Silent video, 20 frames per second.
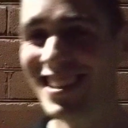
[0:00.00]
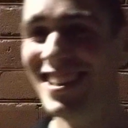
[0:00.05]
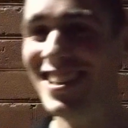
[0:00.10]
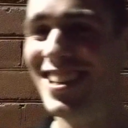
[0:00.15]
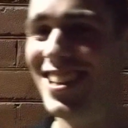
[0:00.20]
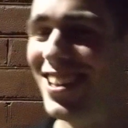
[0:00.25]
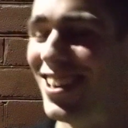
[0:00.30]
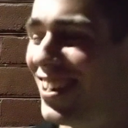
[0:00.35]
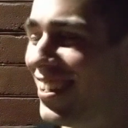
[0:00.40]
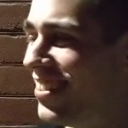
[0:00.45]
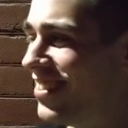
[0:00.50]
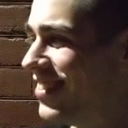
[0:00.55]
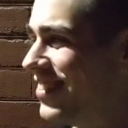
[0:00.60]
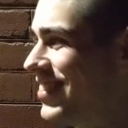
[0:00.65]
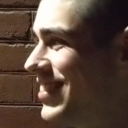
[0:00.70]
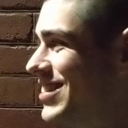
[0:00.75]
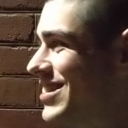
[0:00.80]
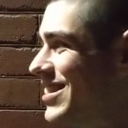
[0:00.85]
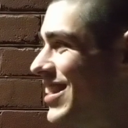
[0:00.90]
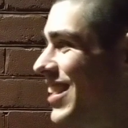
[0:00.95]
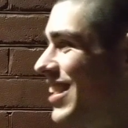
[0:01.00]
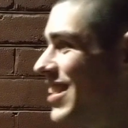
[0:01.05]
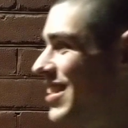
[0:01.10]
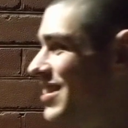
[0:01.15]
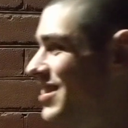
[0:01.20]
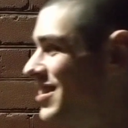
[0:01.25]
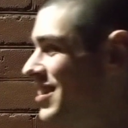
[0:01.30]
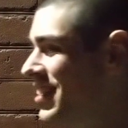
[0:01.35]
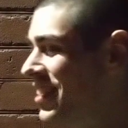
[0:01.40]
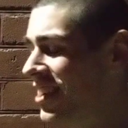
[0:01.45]
It's like,
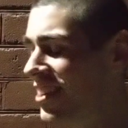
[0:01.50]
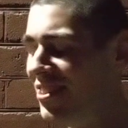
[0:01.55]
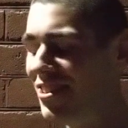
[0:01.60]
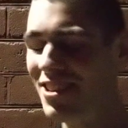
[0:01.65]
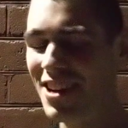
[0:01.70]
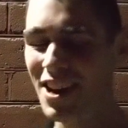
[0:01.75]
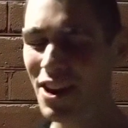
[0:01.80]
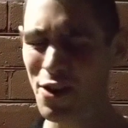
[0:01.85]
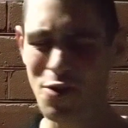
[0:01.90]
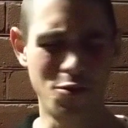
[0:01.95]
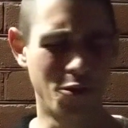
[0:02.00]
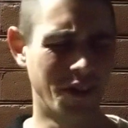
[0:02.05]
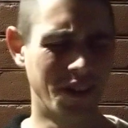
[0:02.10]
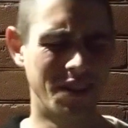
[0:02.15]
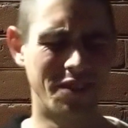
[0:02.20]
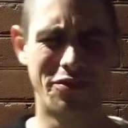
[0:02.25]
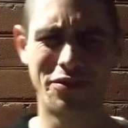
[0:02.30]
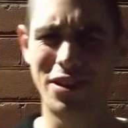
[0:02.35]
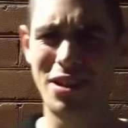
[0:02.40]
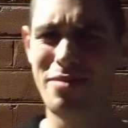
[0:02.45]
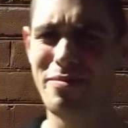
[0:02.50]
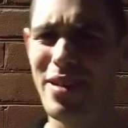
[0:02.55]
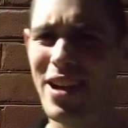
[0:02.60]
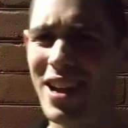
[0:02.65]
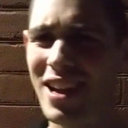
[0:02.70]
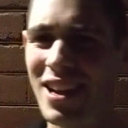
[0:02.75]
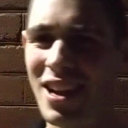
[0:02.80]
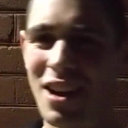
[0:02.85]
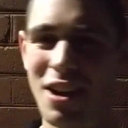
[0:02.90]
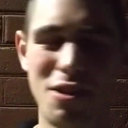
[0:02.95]
no, I don't want feedback.